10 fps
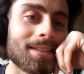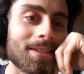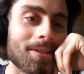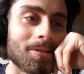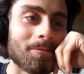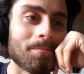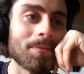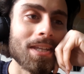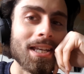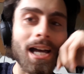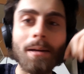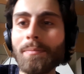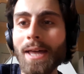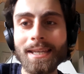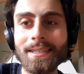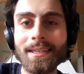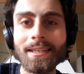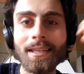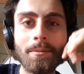So I'm packing.